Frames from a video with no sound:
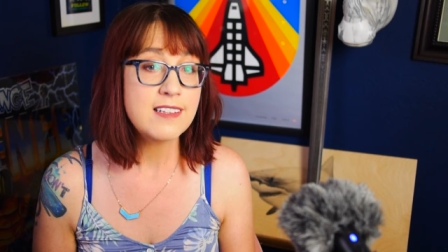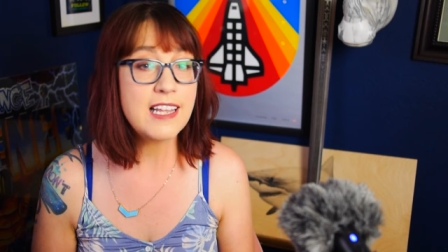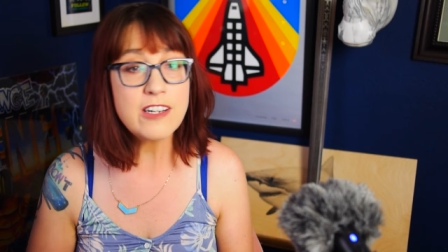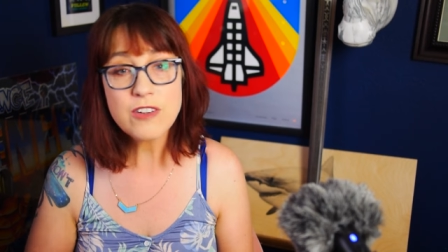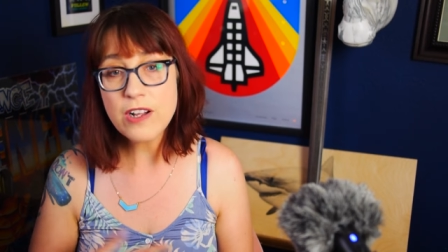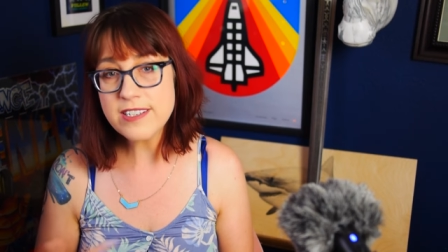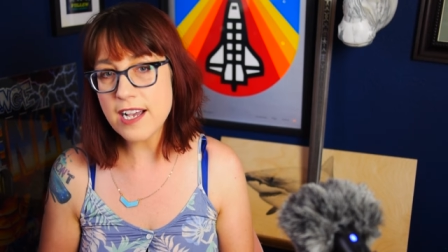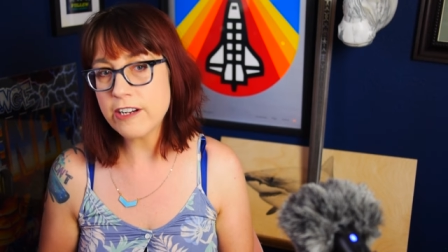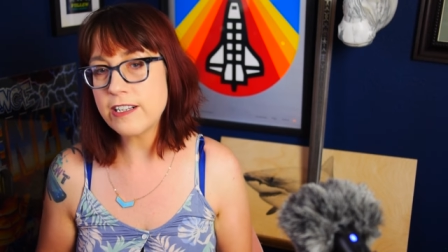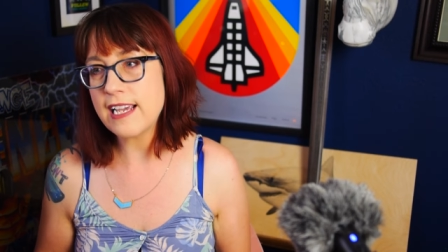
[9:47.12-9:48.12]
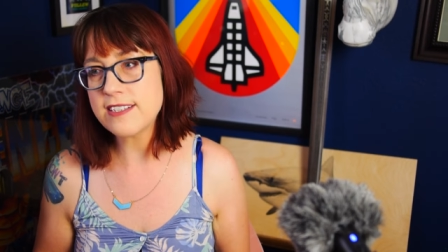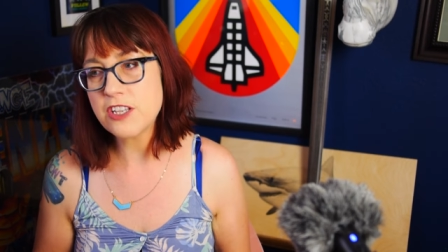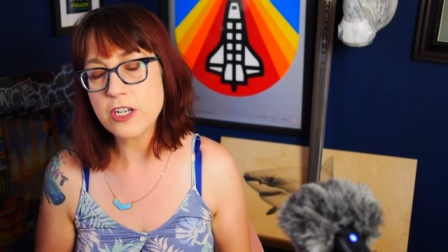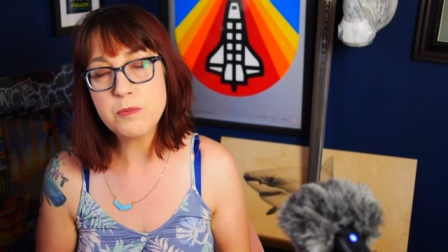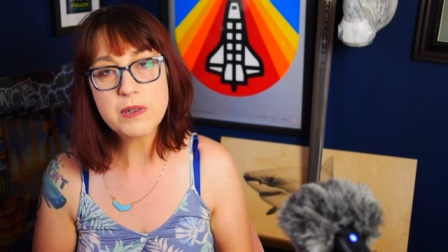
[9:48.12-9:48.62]
Later on, Docherty has
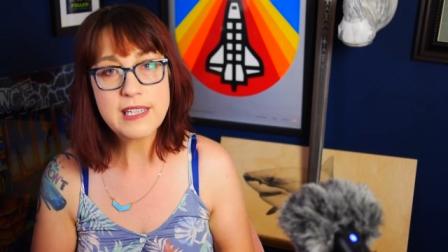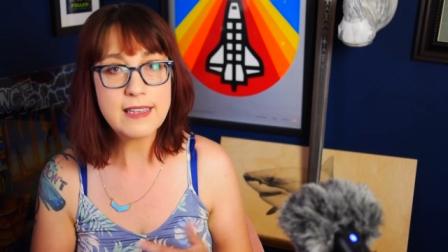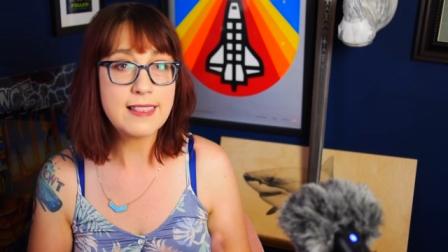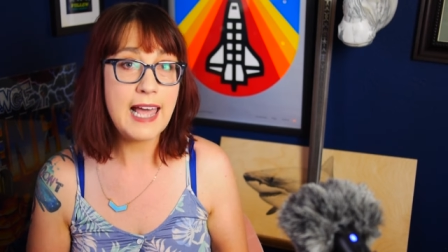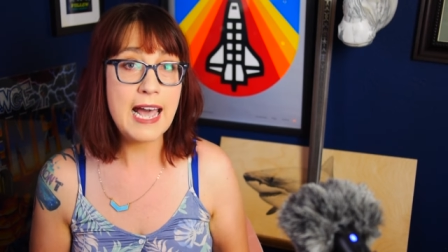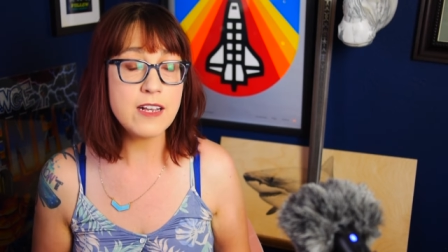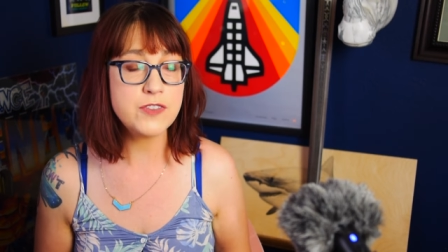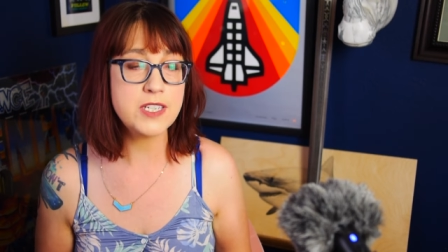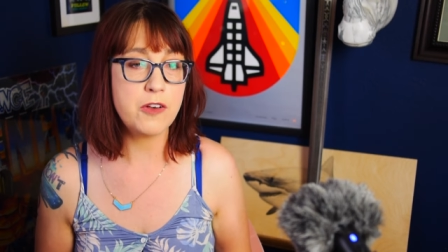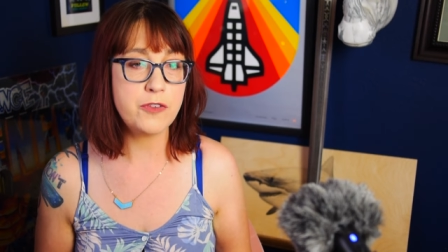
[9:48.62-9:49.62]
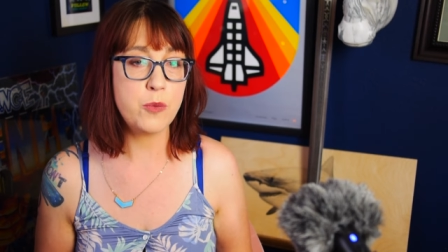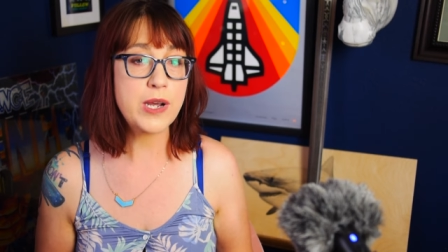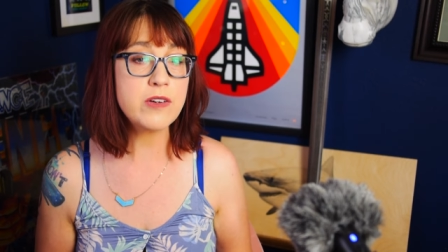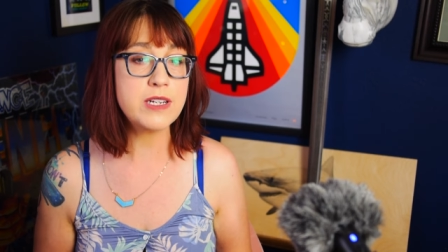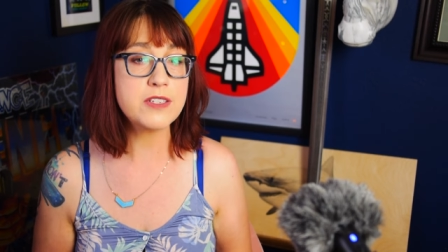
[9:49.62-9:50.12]
the complete lack of
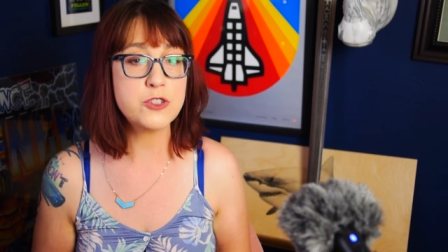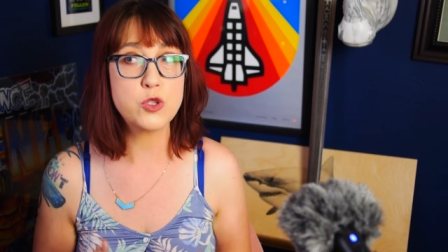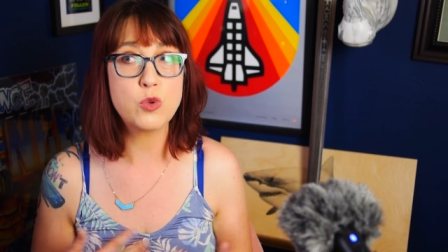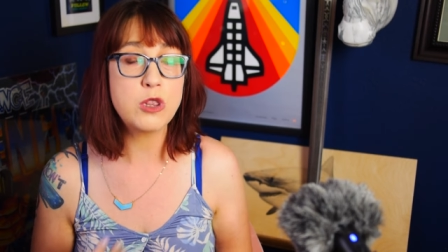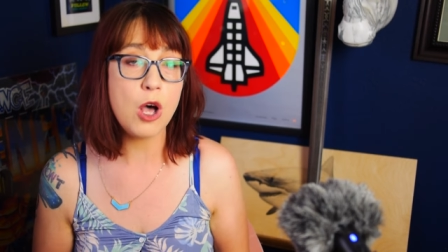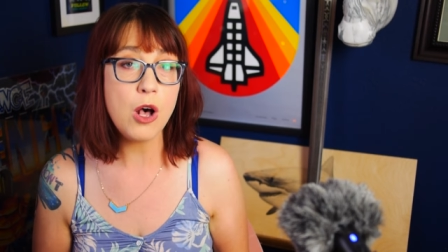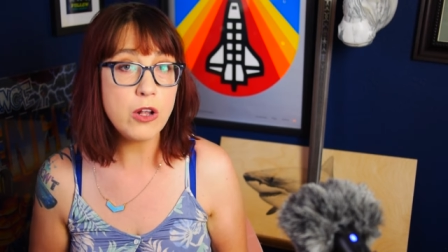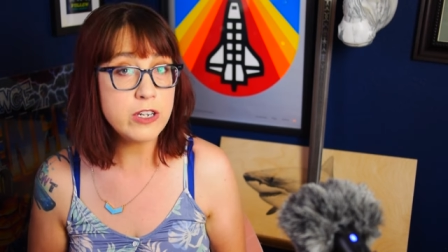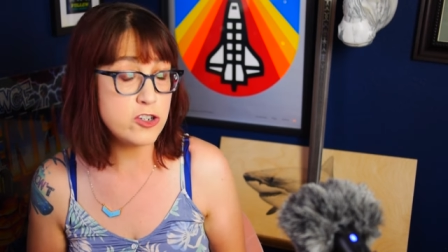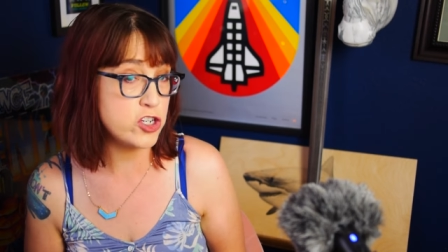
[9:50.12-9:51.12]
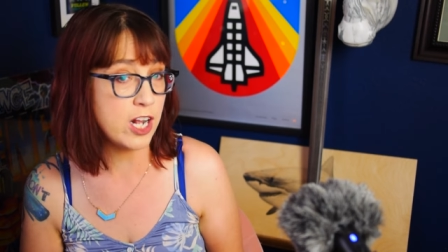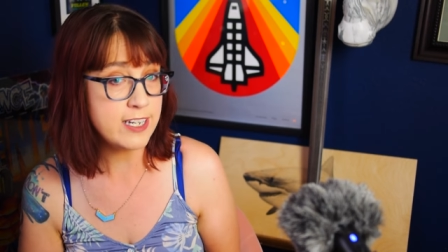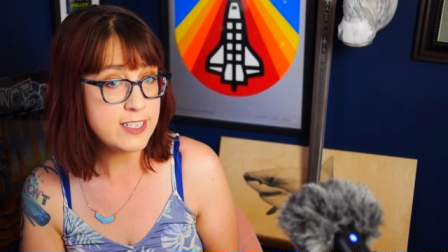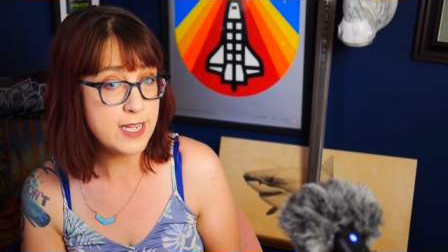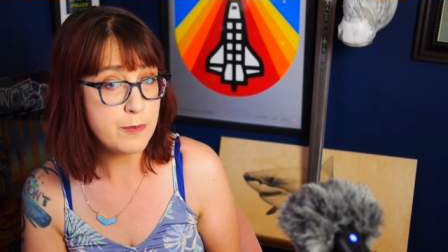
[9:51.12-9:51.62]
self-awareness to laud
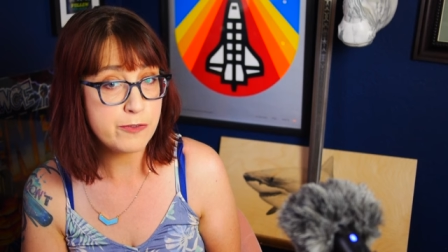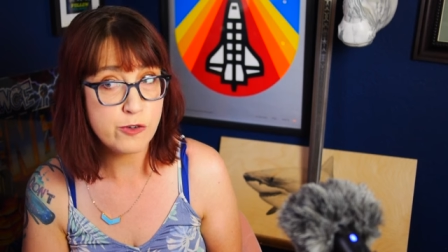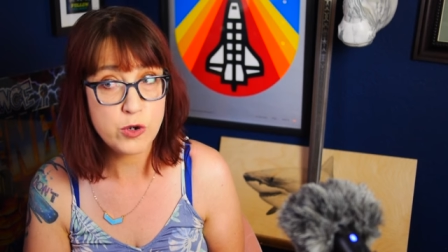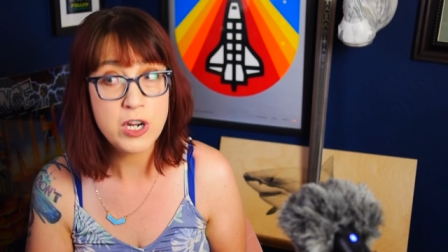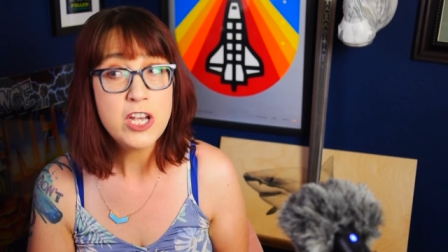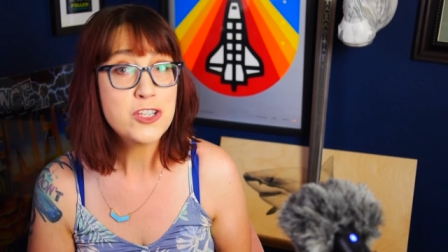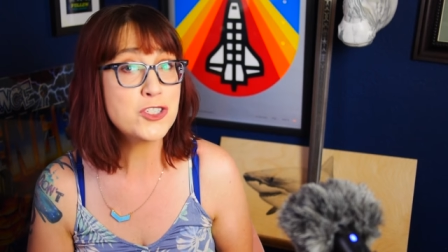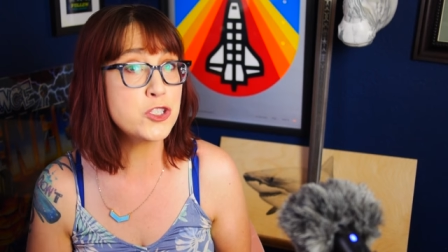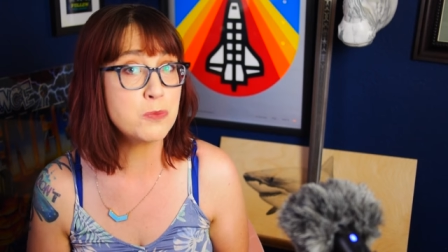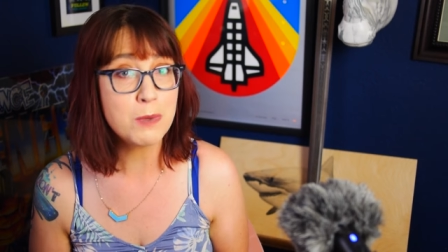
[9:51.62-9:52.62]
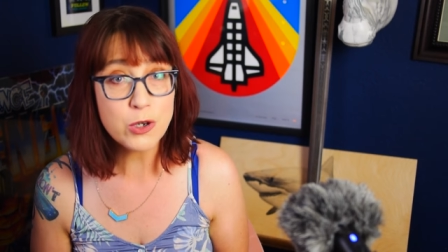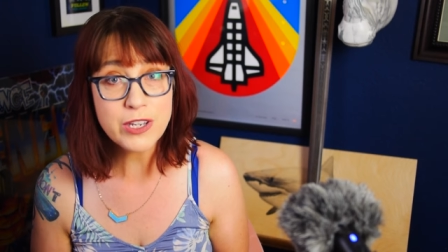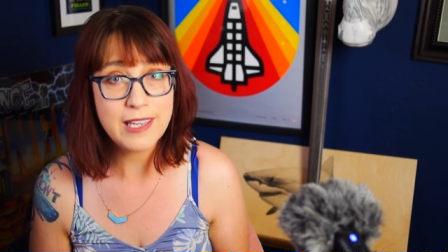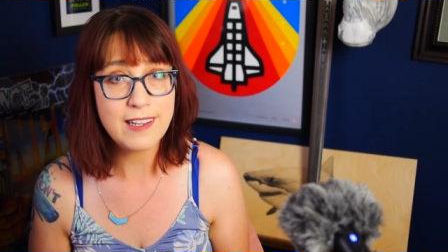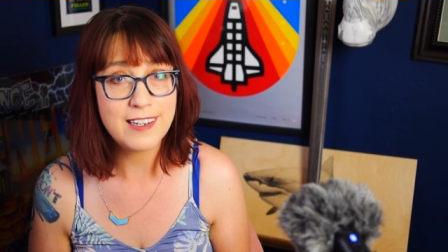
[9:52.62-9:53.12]
Johnny Depp for
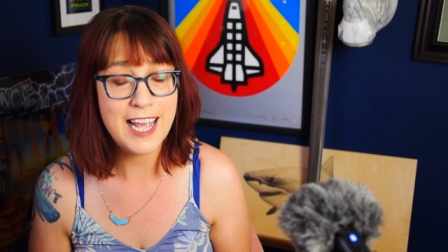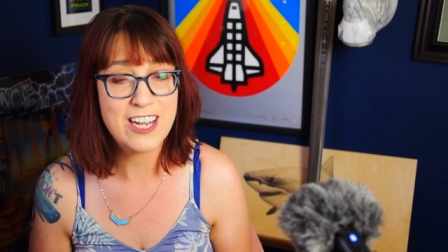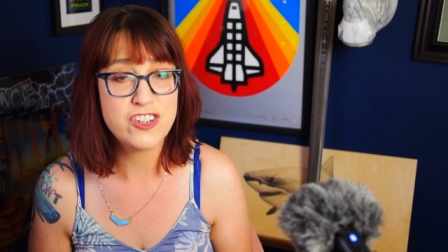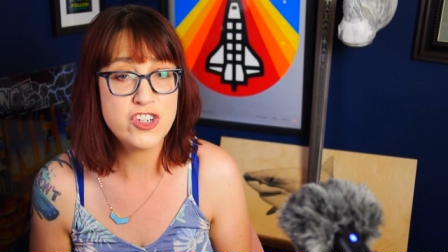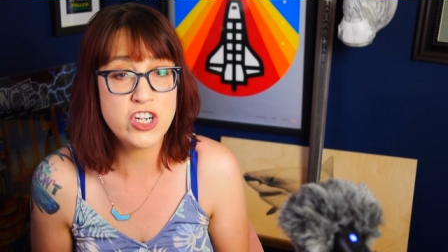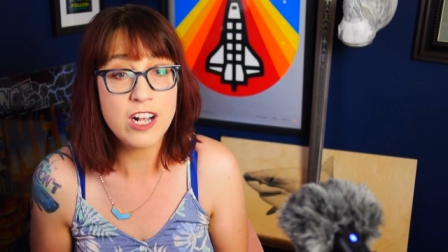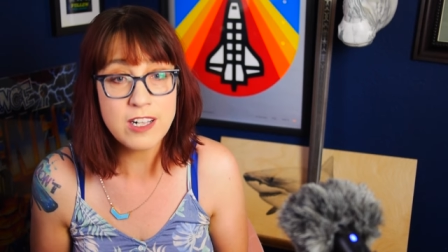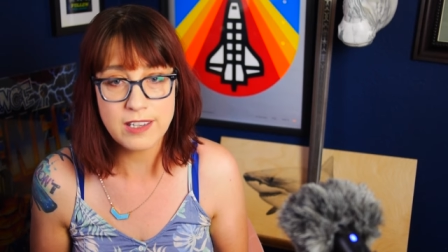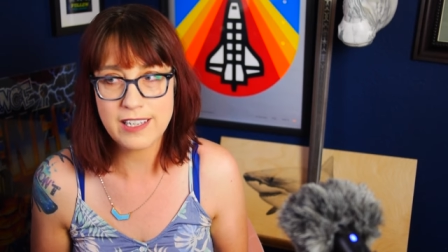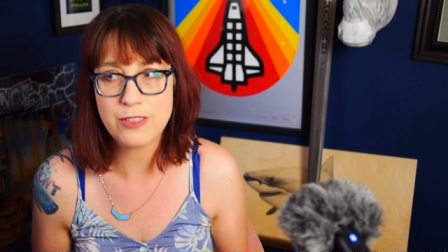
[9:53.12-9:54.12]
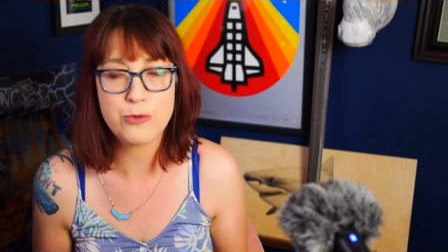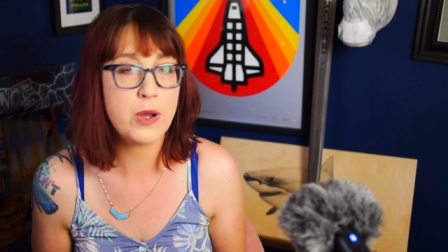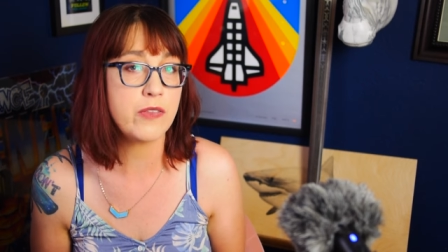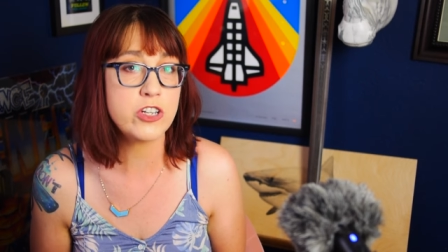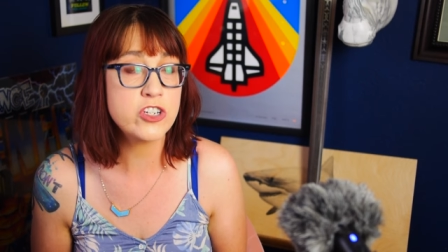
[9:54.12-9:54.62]
smirking and chuckling
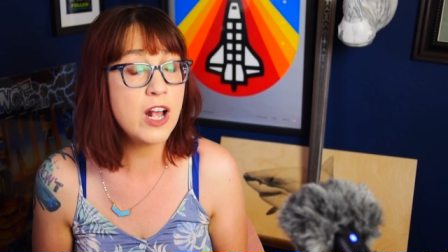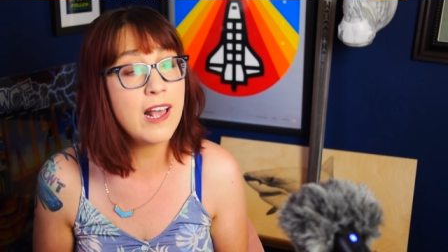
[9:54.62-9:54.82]
throughout the